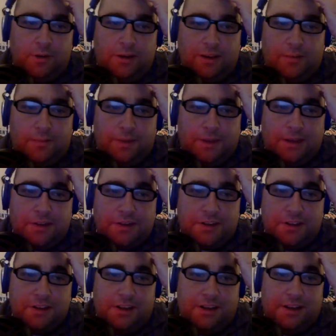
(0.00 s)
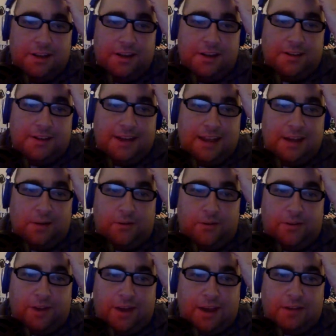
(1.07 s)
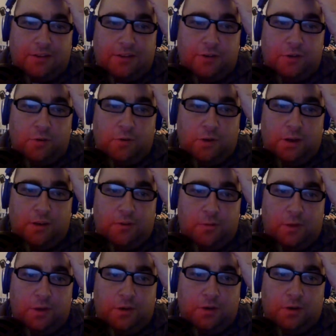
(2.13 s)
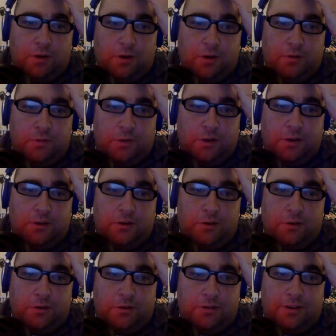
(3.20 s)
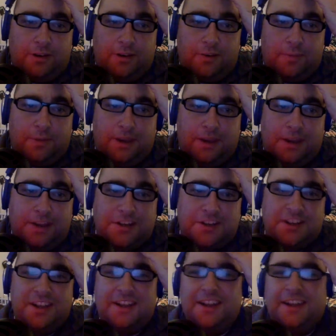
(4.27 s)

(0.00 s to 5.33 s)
innings pitched. Tanner Scott, 2 runs, 1 earned and 1 2/3 innings pitched.